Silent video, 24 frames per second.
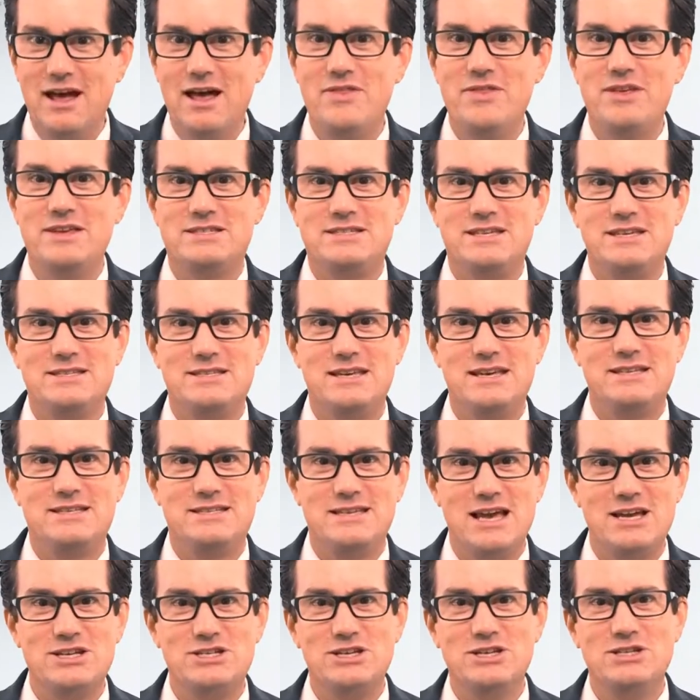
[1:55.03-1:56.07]
This is a
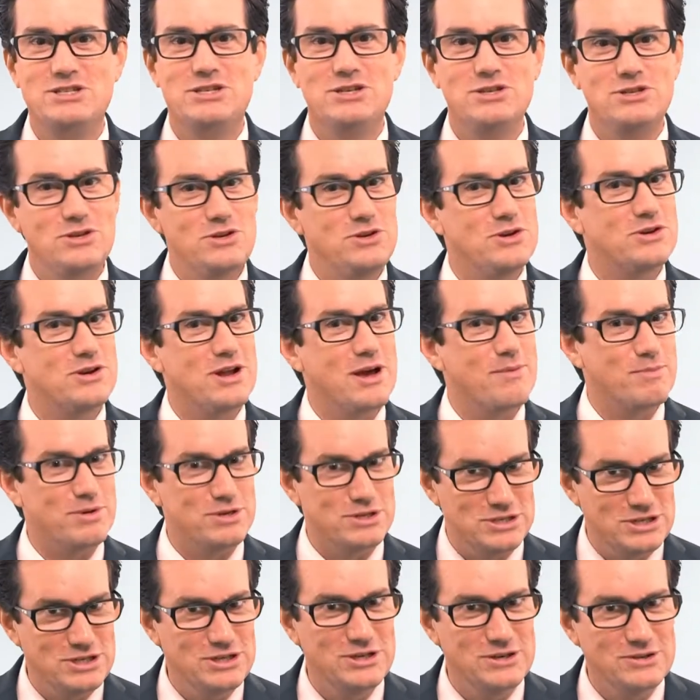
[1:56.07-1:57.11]
session to do your
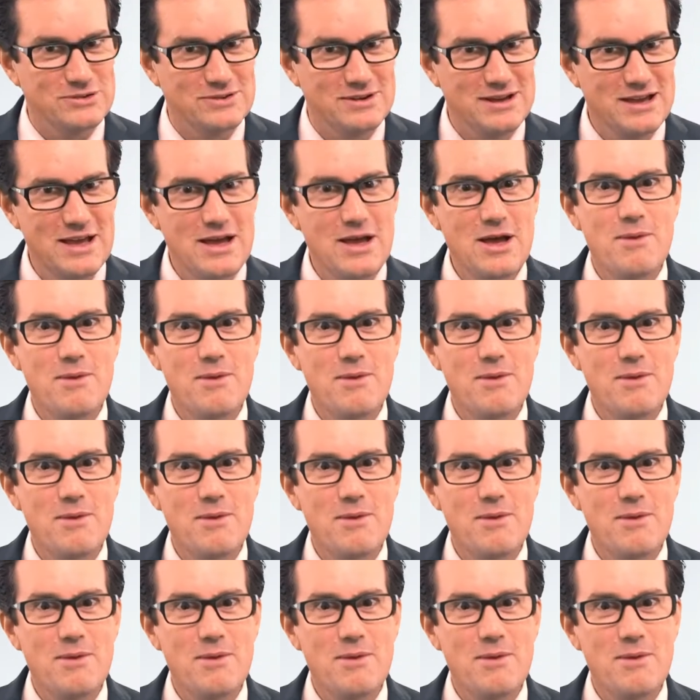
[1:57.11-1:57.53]
#2.